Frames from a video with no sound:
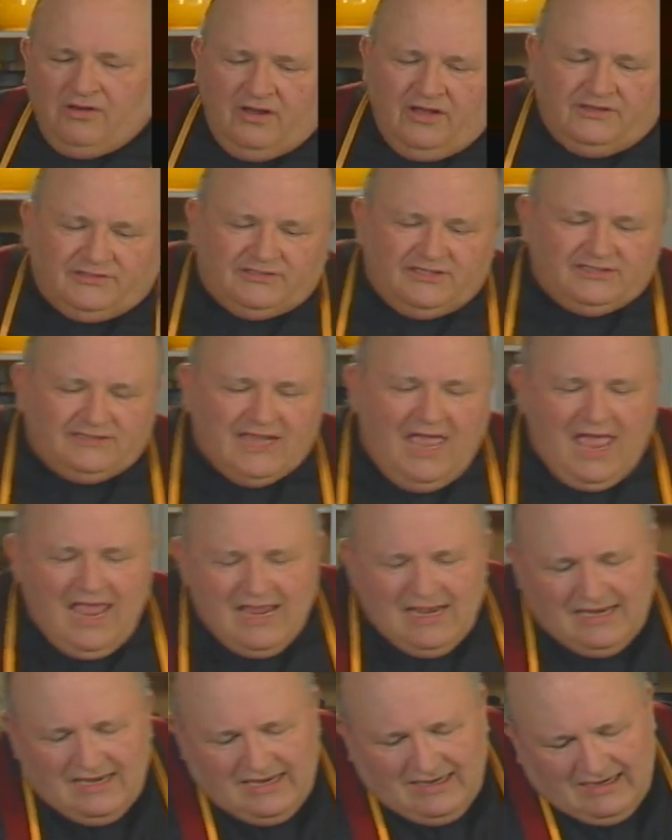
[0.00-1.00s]
a
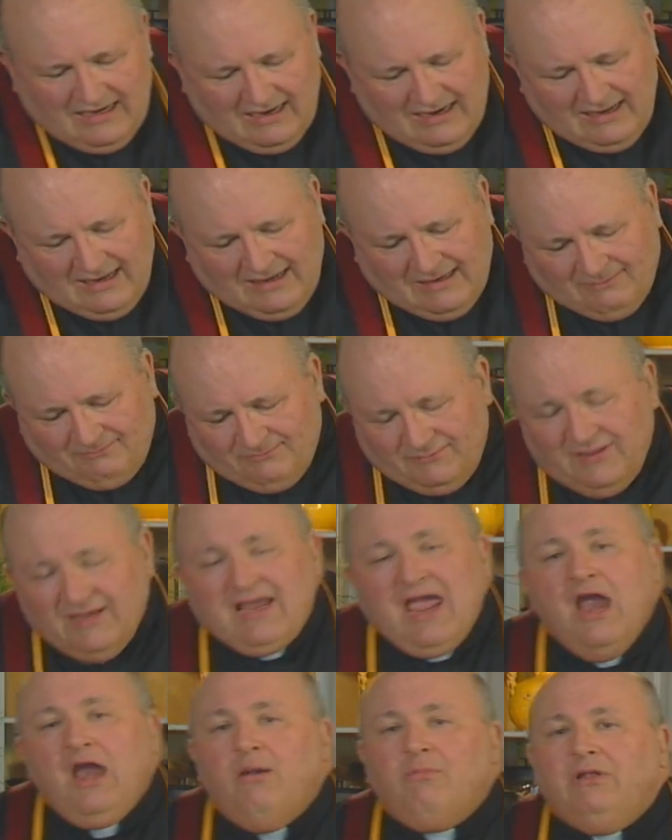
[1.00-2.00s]
society, the
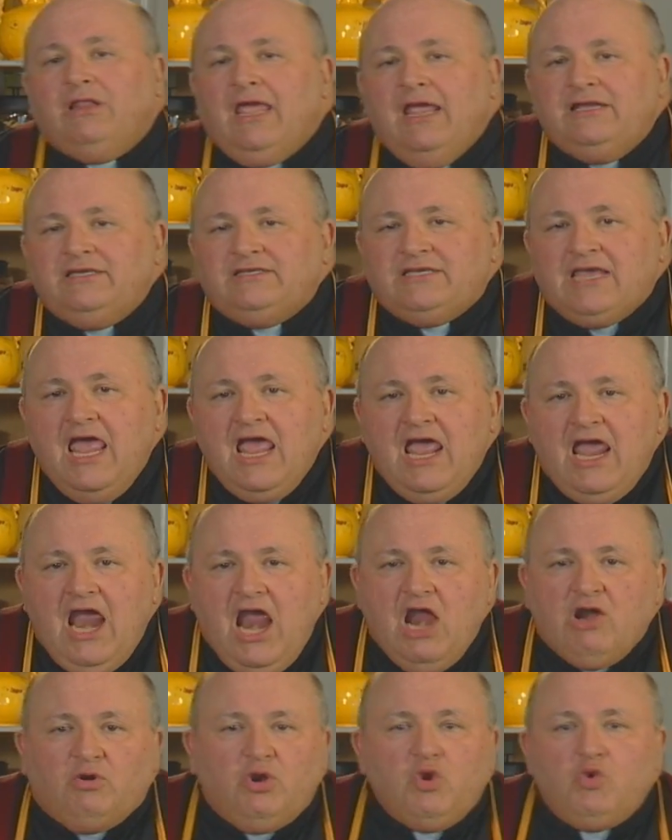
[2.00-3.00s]
Carmelites,
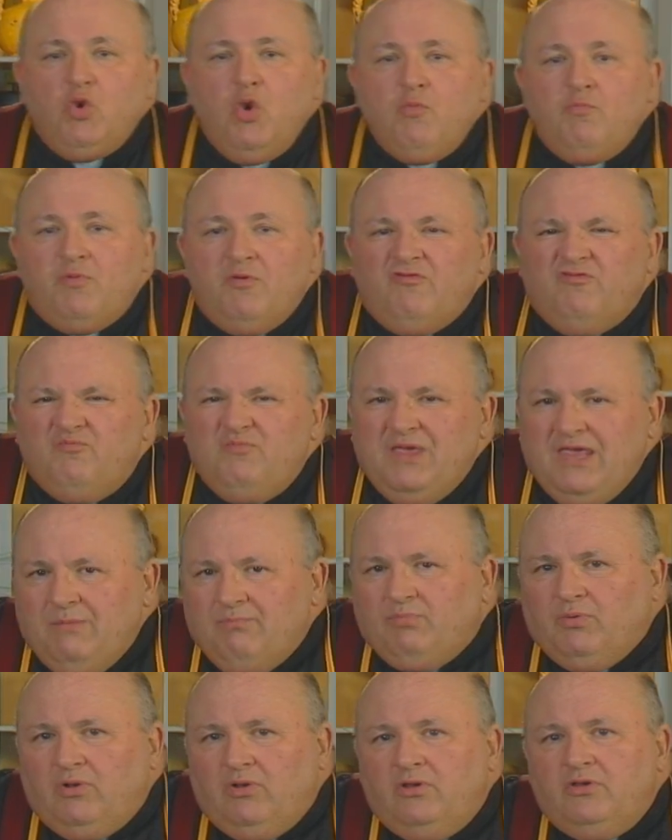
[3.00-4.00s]
are a group of
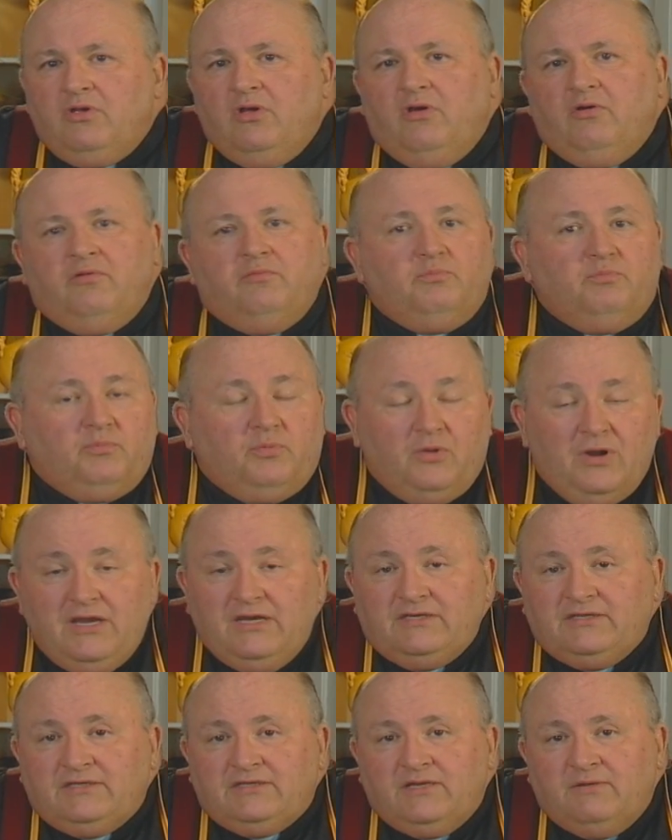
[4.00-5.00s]
people,
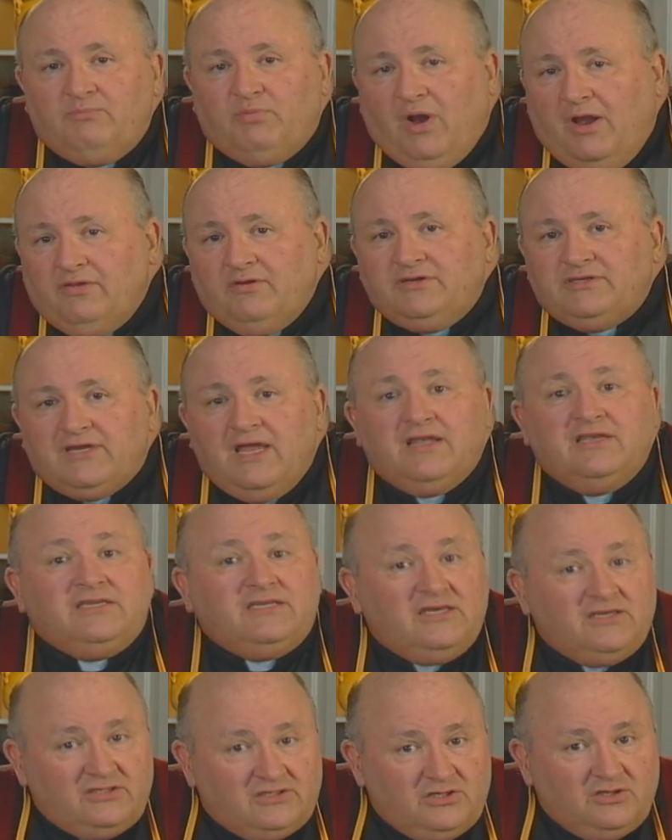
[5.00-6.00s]
priests and brothers and
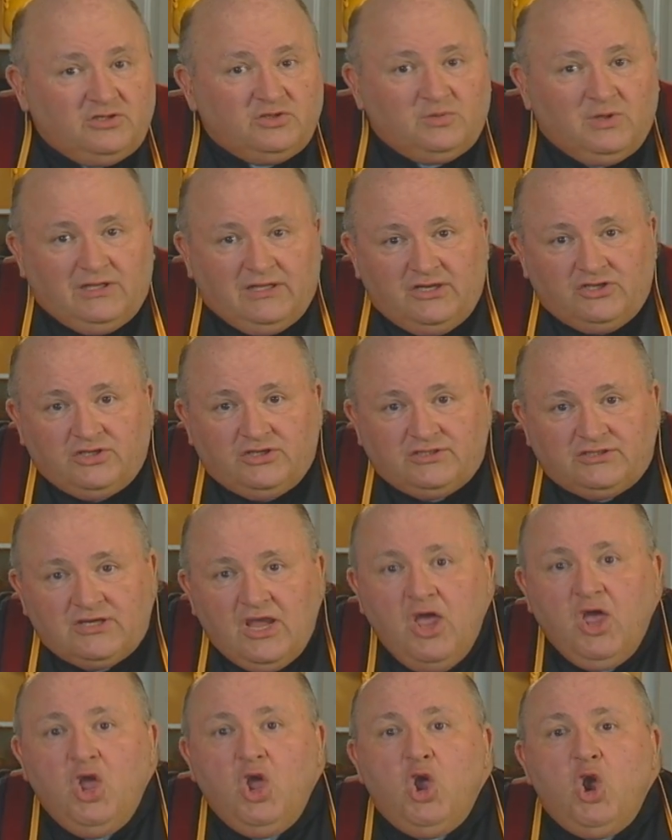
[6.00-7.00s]
sisters religious,
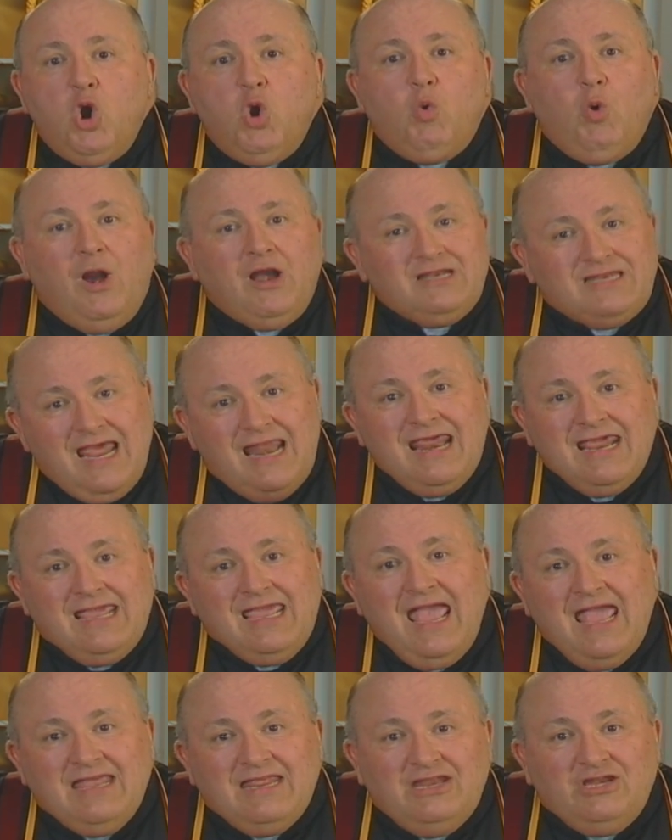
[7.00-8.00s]
who are
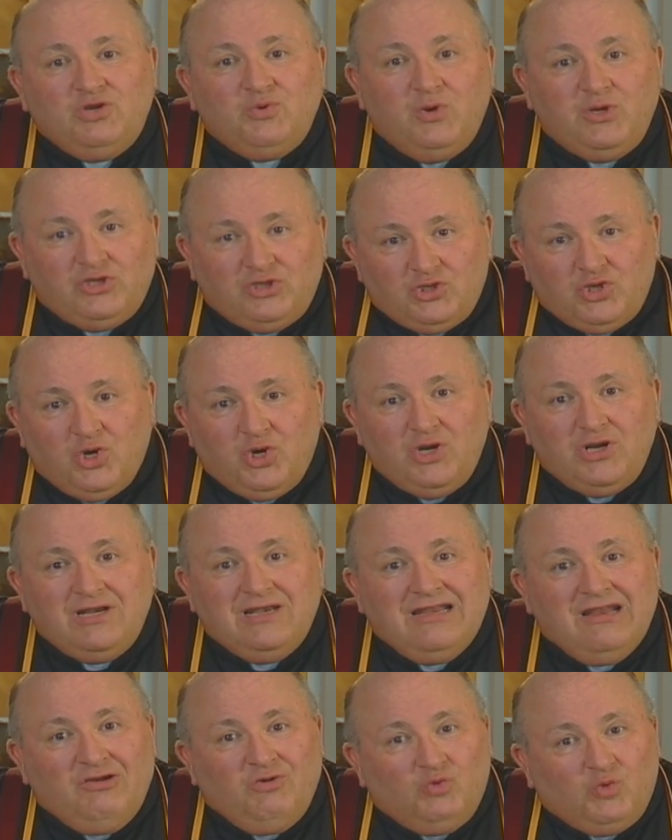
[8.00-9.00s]
dedicated to a
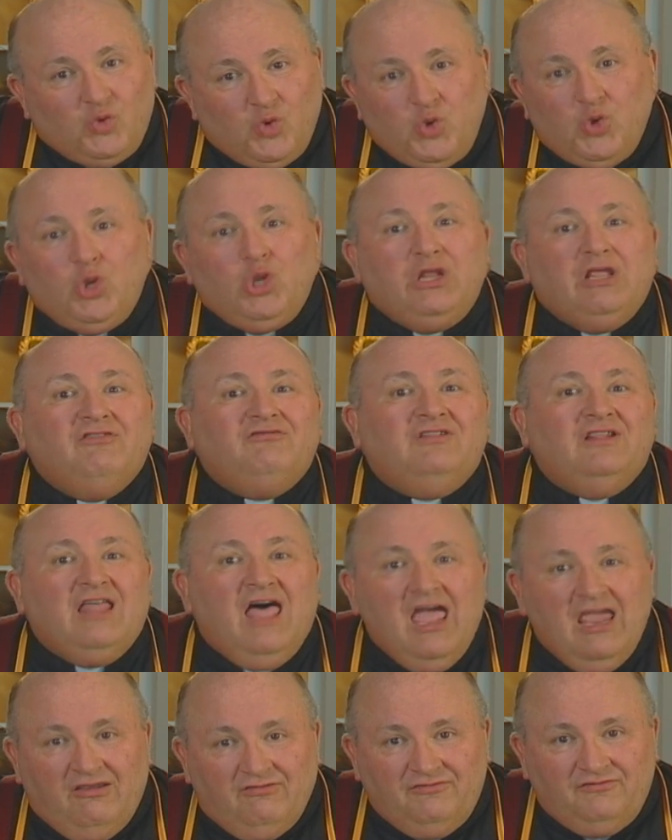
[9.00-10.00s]
certain rule of
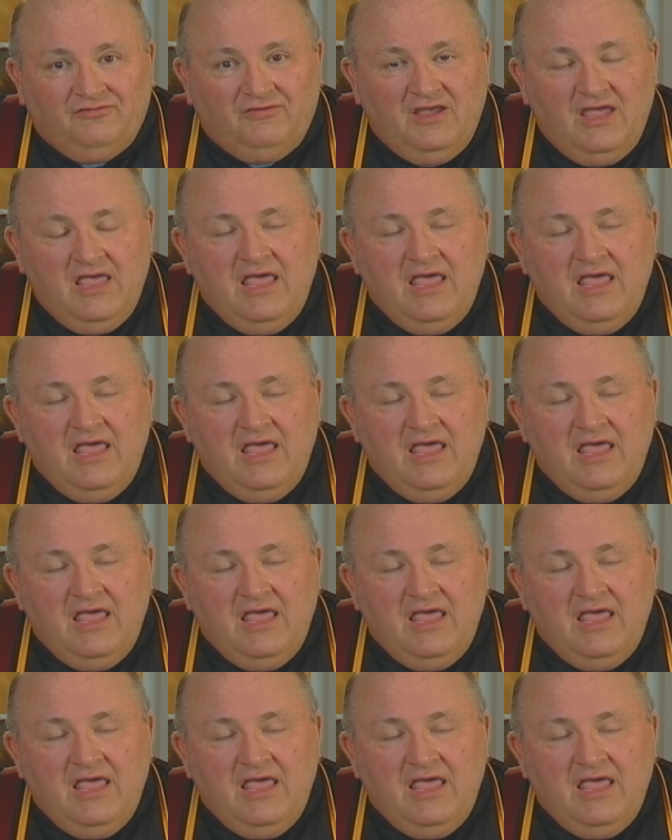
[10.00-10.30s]
life.